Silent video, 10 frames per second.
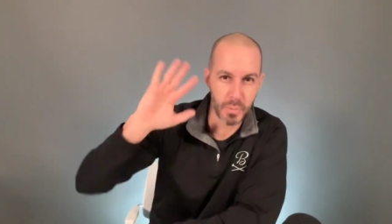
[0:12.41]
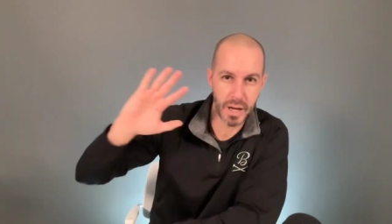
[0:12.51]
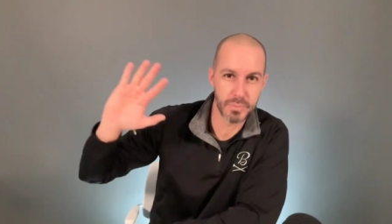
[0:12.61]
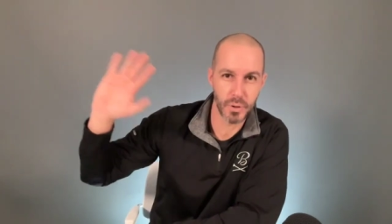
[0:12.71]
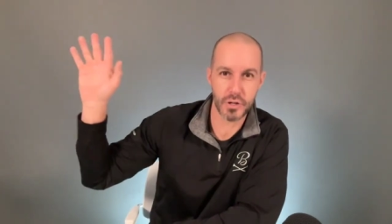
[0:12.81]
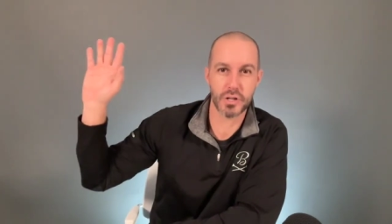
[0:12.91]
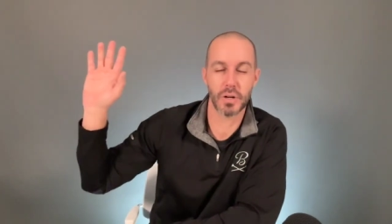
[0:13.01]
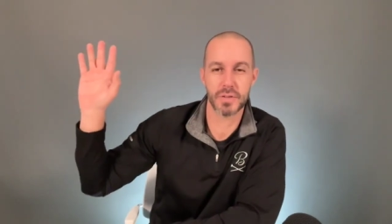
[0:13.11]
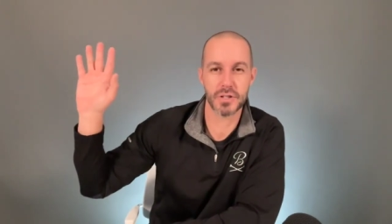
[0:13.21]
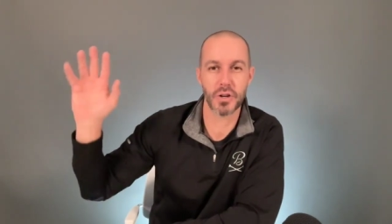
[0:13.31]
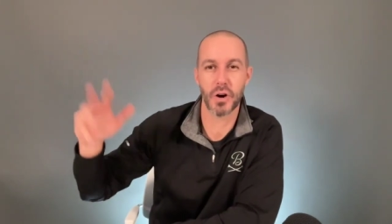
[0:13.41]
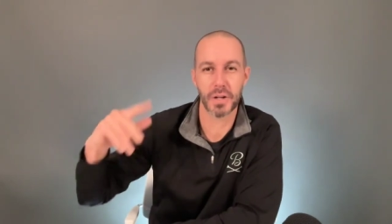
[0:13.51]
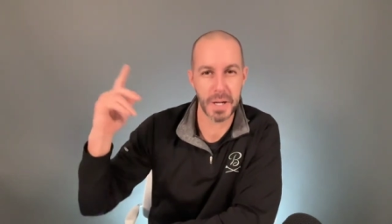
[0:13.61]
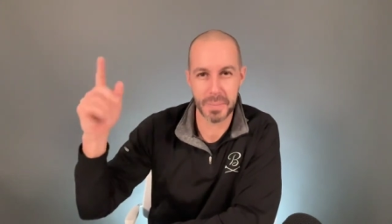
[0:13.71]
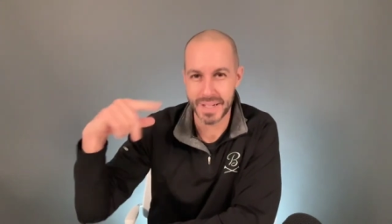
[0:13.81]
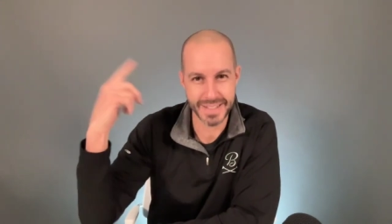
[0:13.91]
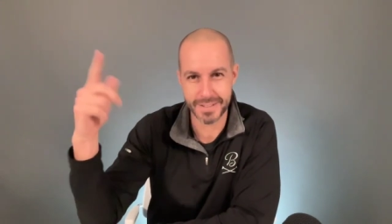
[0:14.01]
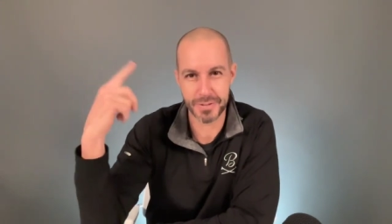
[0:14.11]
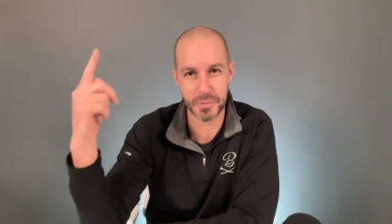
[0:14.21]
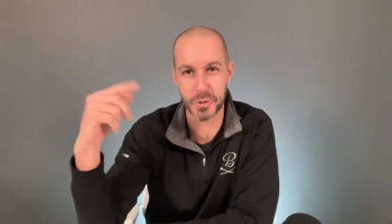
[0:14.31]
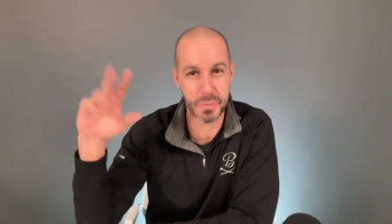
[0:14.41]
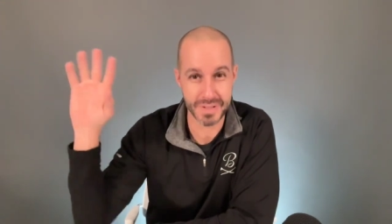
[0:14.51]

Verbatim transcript: My bookshelf is gone, and I'm in a different room.